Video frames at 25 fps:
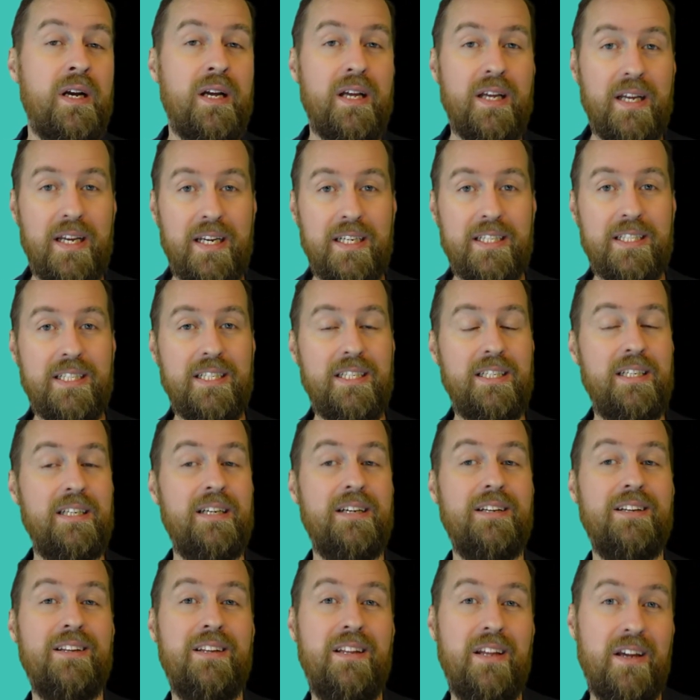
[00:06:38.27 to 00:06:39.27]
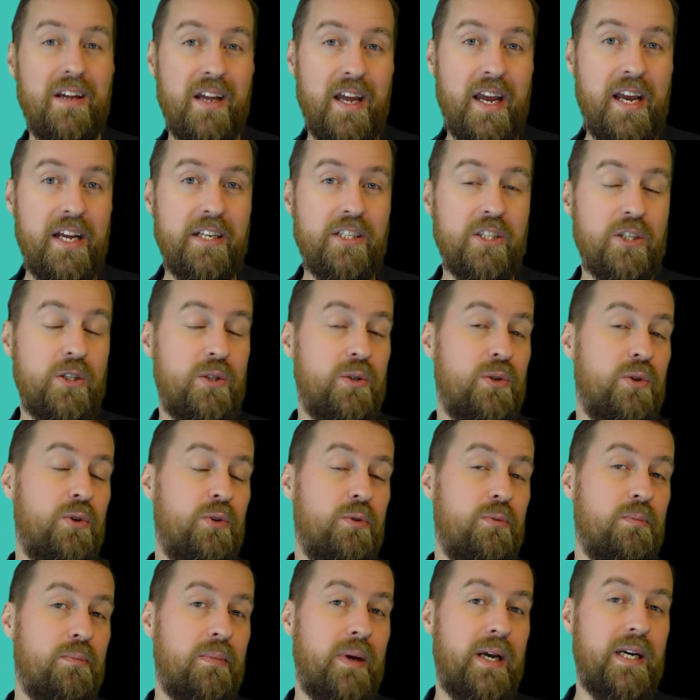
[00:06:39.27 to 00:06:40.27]
Is it the agent
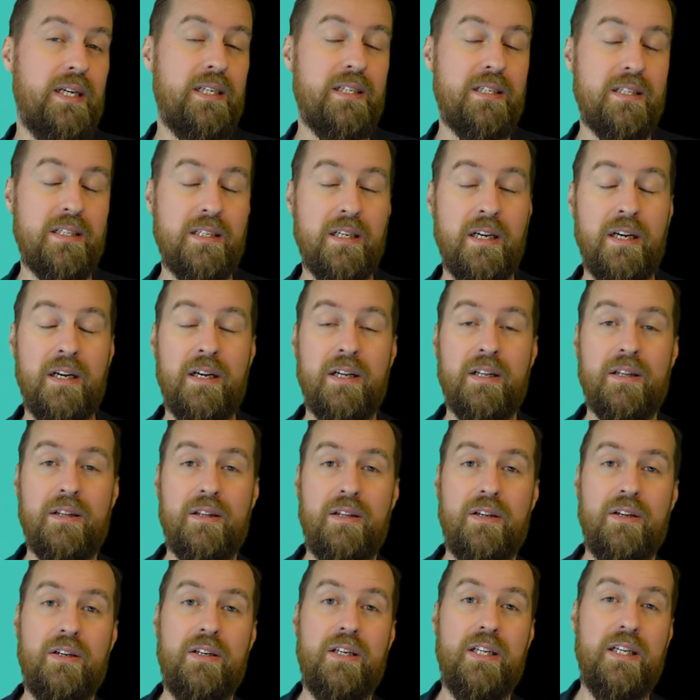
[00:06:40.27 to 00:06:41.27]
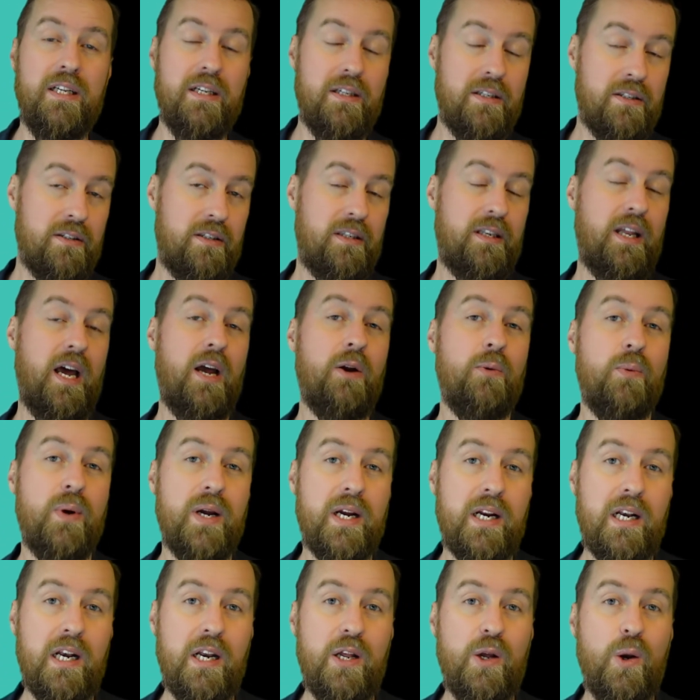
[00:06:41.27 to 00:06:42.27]
who makes the deal
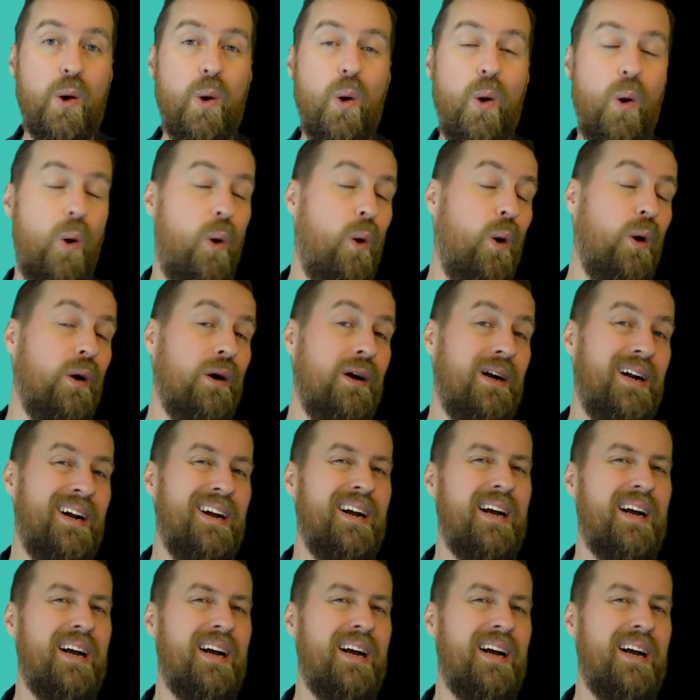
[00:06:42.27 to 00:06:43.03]
directly, or,